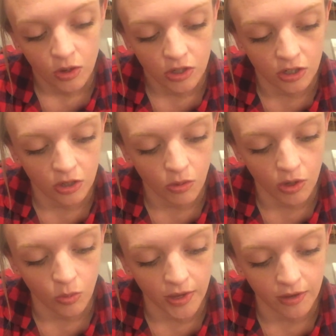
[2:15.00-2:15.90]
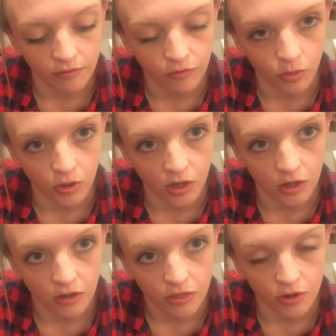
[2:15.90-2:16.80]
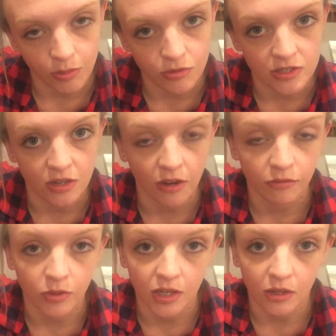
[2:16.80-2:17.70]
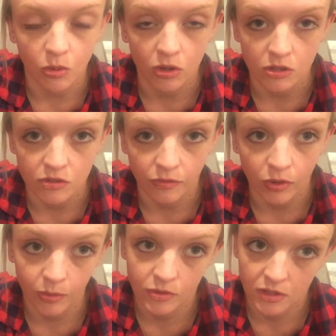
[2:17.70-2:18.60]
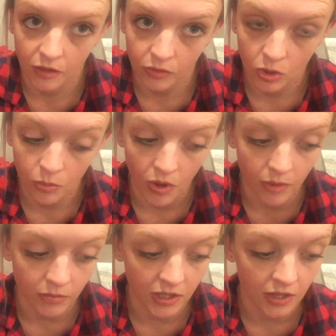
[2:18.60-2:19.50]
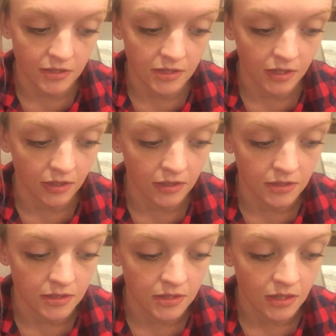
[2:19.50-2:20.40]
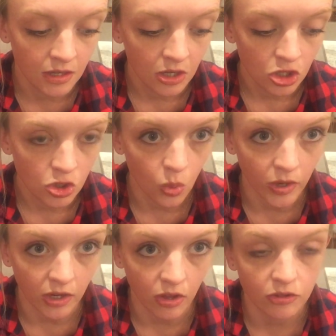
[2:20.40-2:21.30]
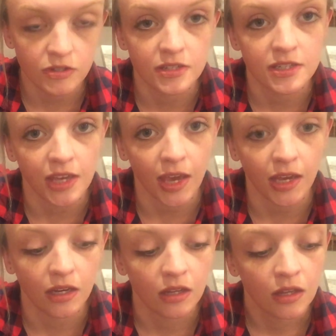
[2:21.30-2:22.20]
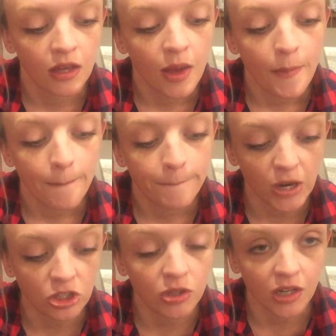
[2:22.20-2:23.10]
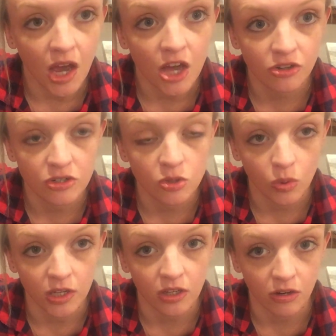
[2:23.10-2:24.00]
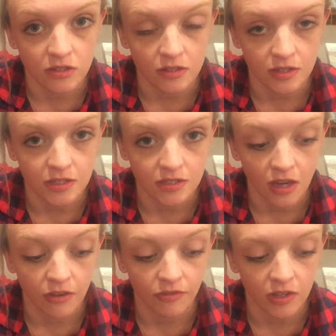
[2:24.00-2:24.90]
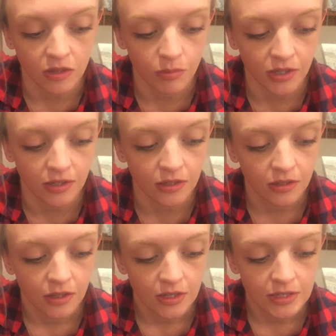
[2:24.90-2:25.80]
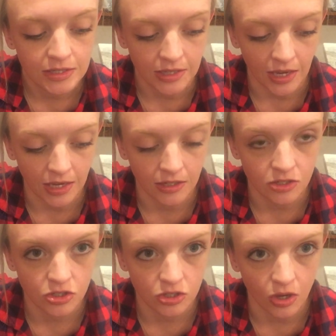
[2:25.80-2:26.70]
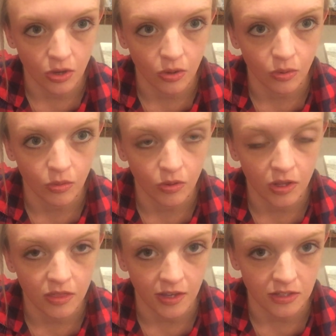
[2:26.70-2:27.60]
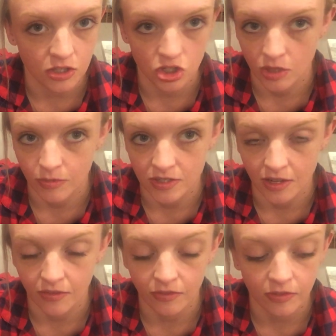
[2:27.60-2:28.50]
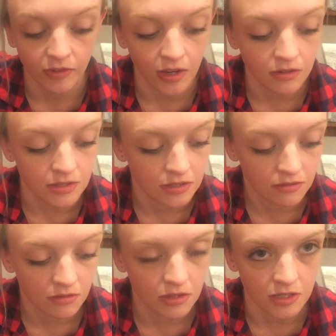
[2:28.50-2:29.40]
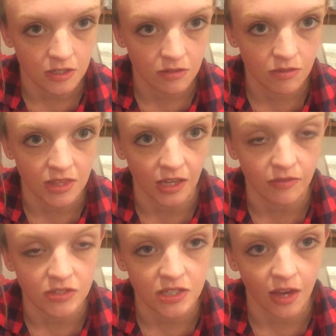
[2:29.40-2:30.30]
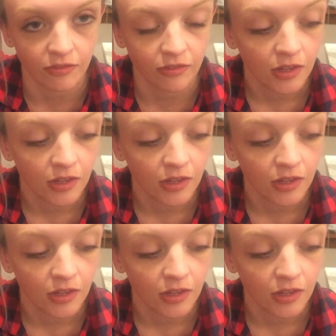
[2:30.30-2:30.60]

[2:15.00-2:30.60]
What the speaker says: You're going to want to wait for 30% off week, or use a 40% off coupon, because it is $20 a skein. But you get 120 yards of this stuff in the big skein, so that's the cheapest I've ever found, this thick of stuff.